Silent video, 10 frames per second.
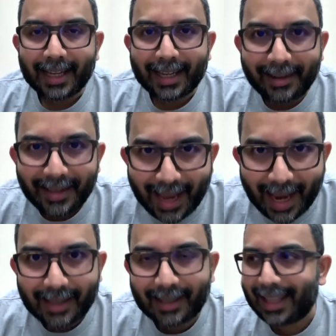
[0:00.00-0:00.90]

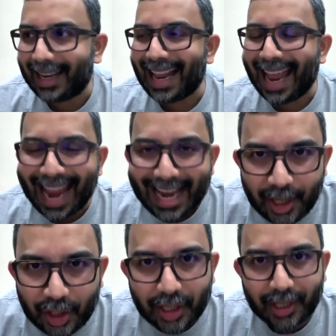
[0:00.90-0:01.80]
create that
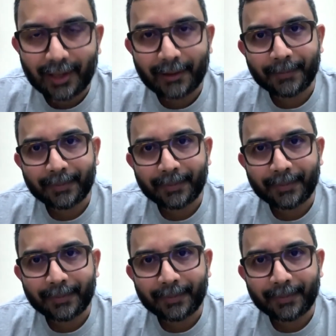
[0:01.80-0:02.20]
energy.